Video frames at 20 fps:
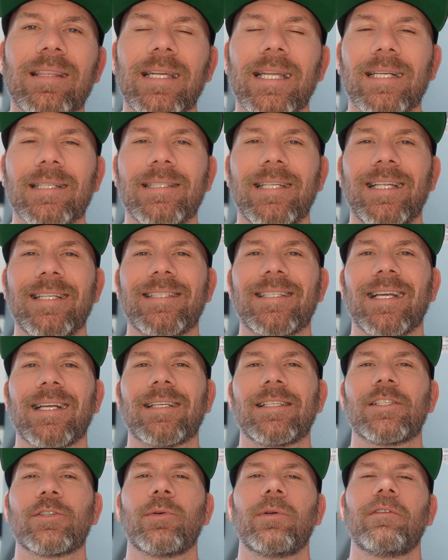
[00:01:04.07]
the next 10
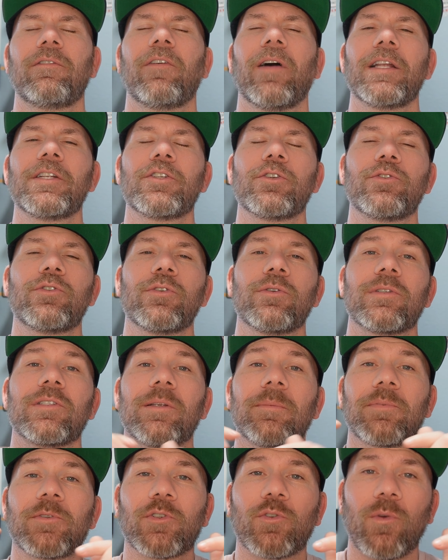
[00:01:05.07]
seconds to invite you to
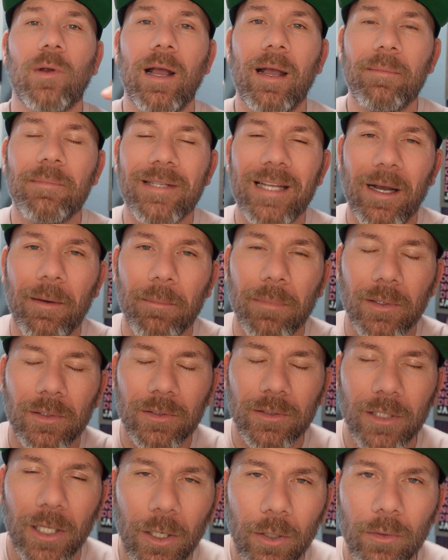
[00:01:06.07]
subscribe down
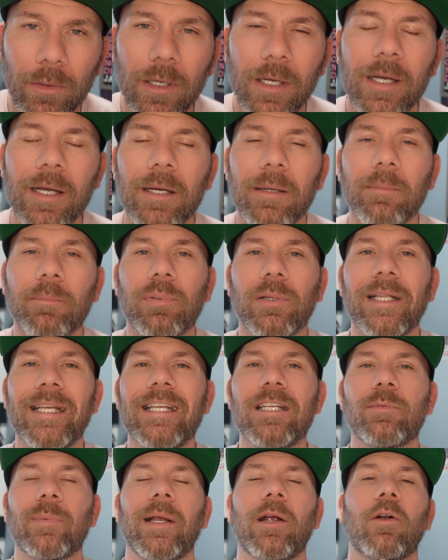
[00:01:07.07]
below.
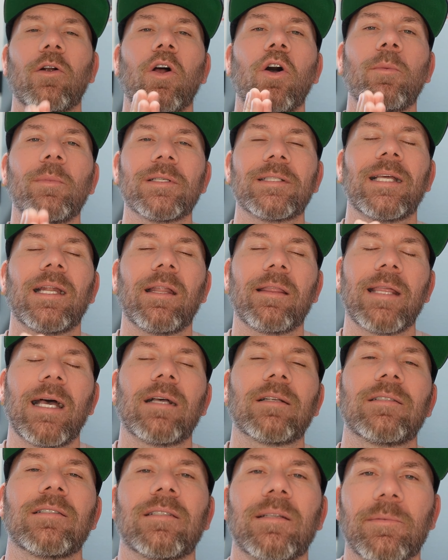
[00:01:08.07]
Please, we are almost at
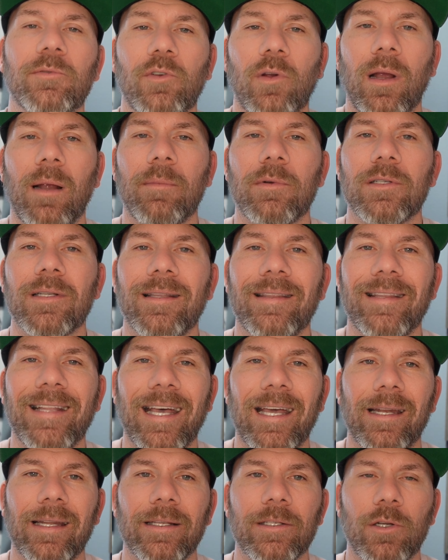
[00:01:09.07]
1,000 subscribers, and
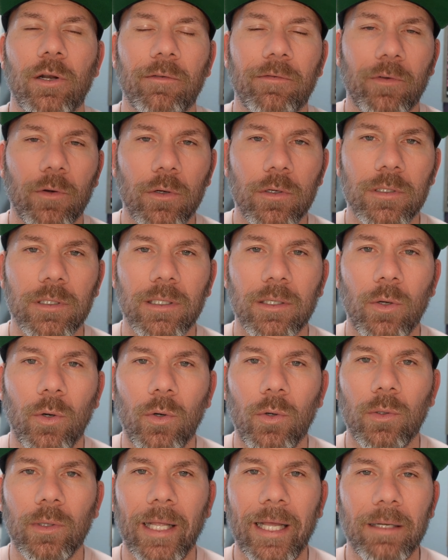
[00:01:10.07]
that is our first
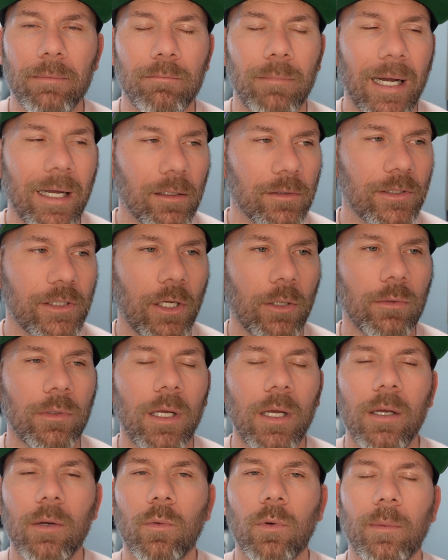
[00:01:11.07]
goal and milestone.
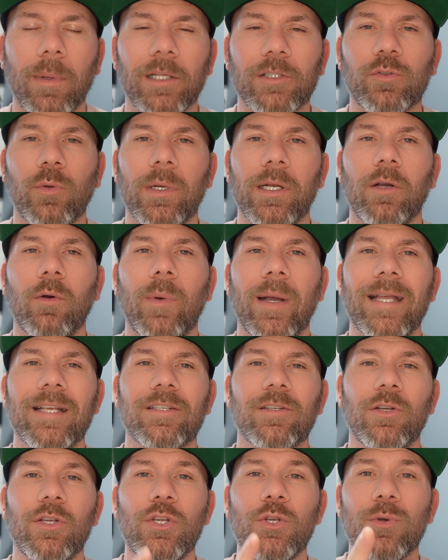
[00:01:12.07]
We're about 20 away,
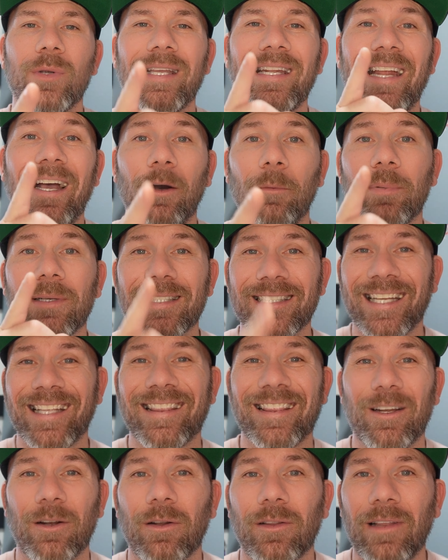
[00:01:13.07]
so you can help us
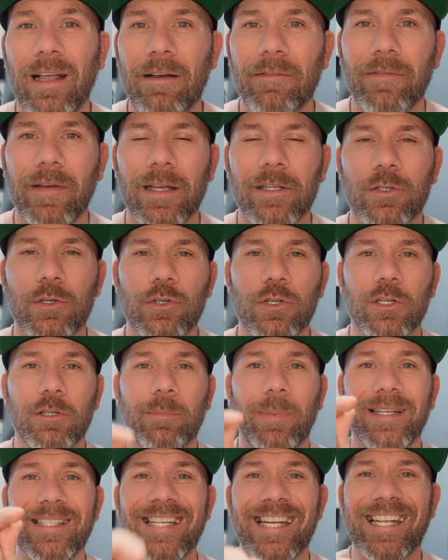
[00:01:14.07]
get there a lot faster just
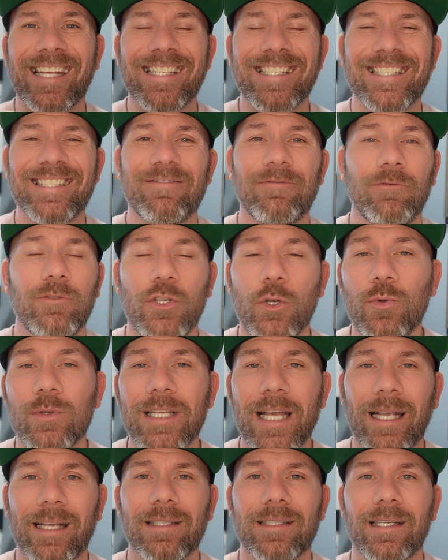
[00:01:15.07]
by taking 2
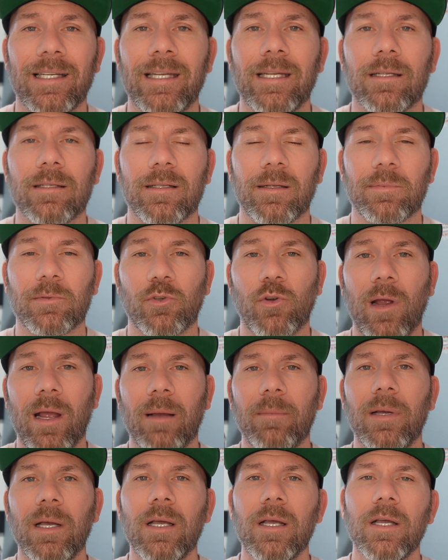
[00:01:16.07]
seconds and hit
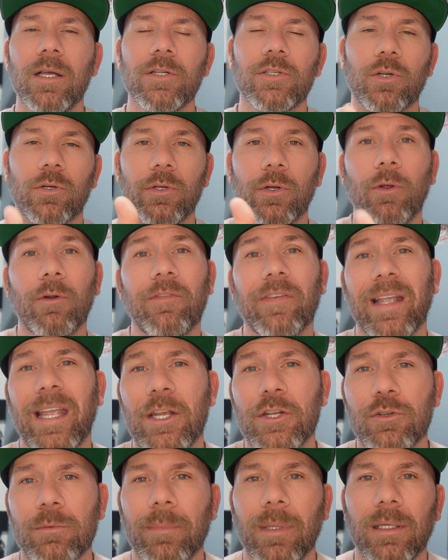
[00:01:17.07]
subscribe. Turn the
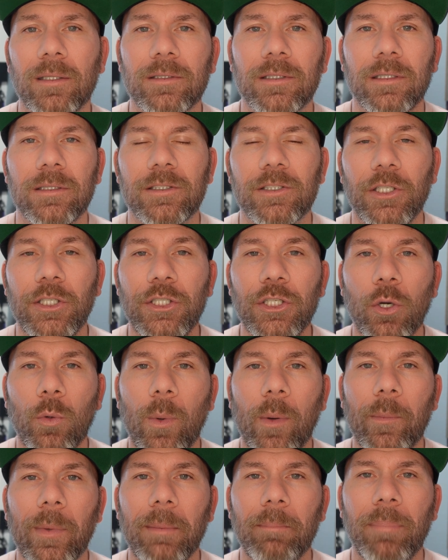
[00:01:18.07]
notification bells on so you know
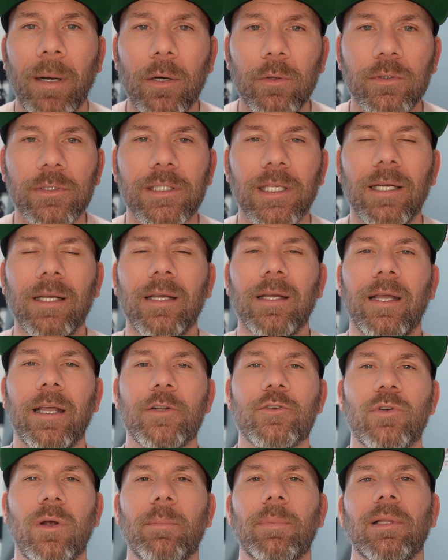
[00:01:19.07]
when we post,
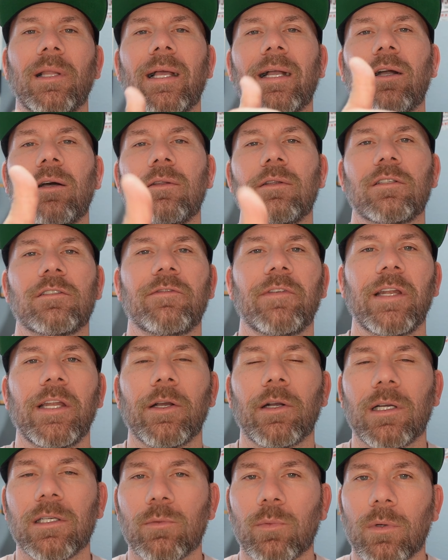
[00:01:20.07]
and drop a like on this video
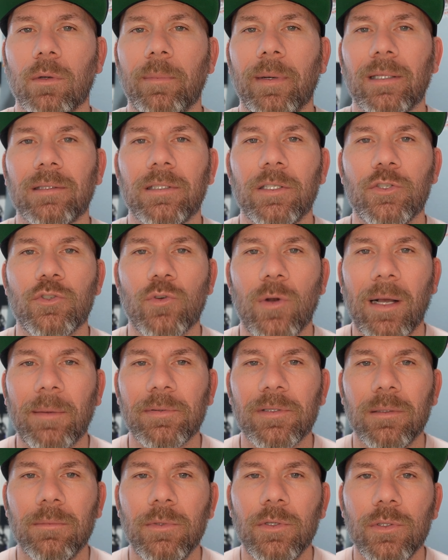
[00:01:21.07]
because we're about to drop
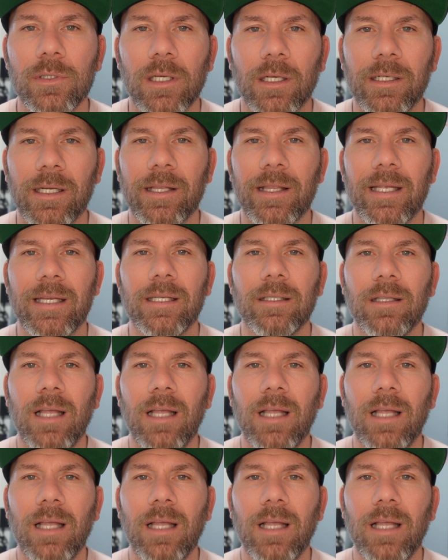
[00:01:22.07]
some news on you that you